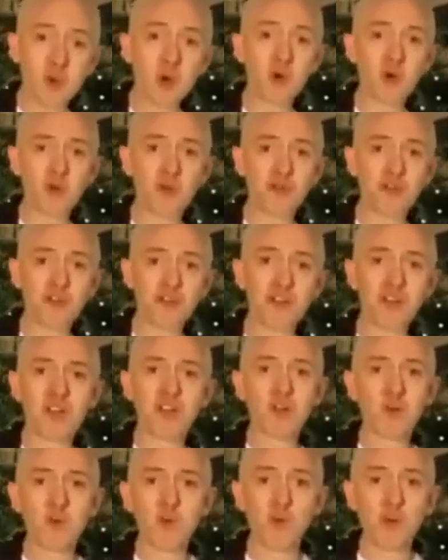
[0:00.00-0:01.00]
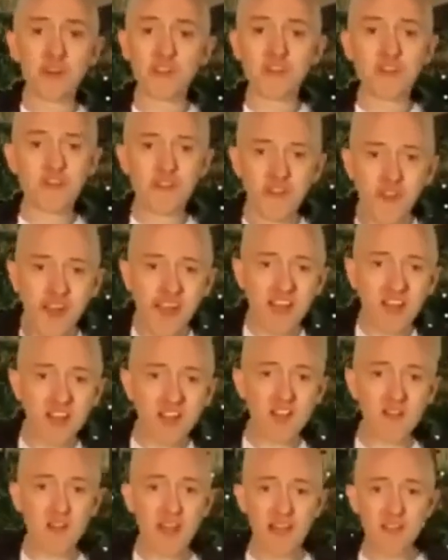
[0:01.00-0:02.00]
move, one
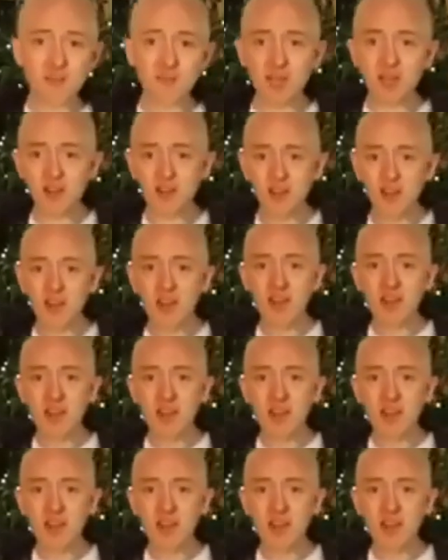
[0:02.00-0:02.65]
final investment,